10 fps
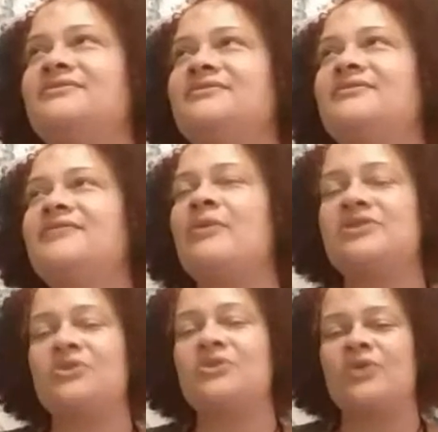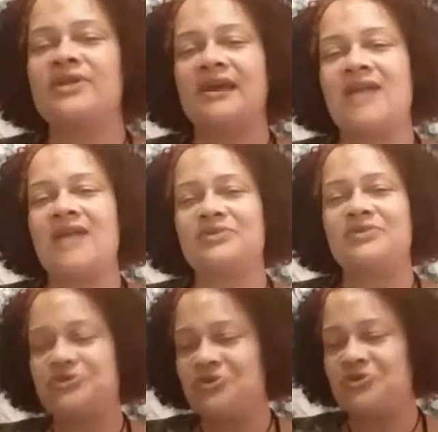they would adorn the cats with
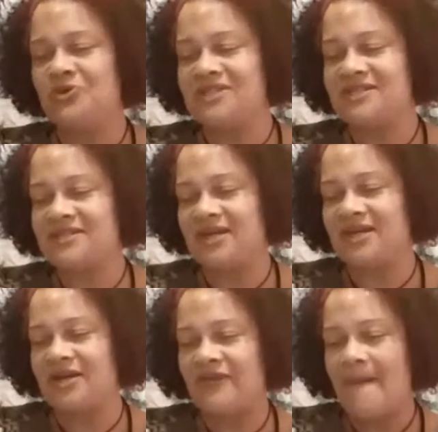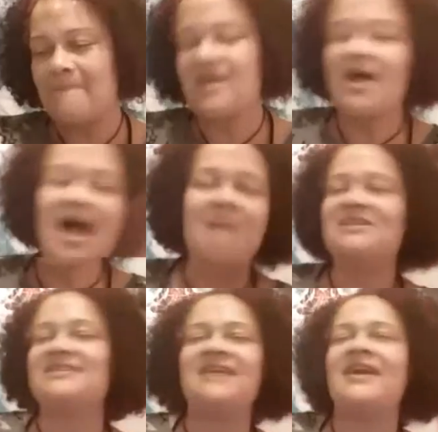jewels and stuff. I'm
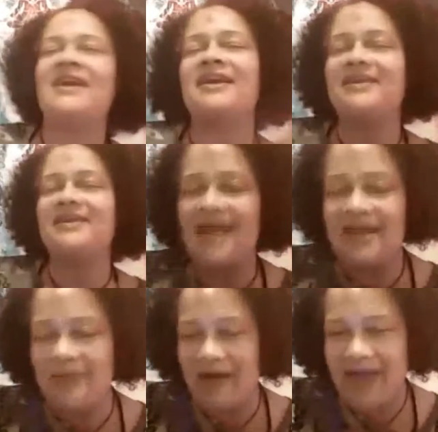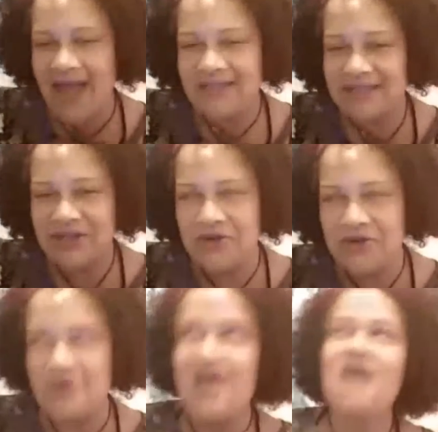just saying, I get excited about cats
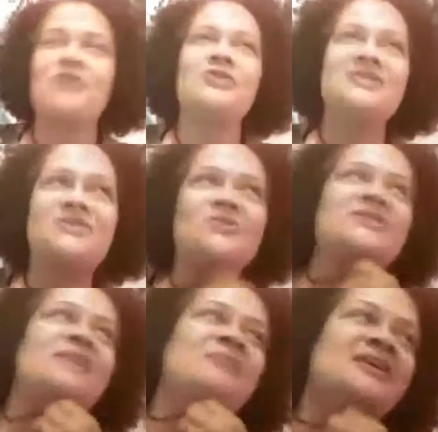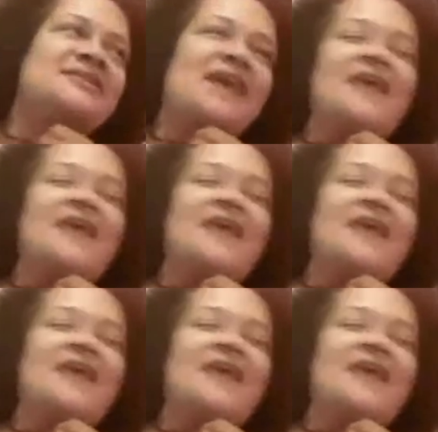too. Crystals get me excited.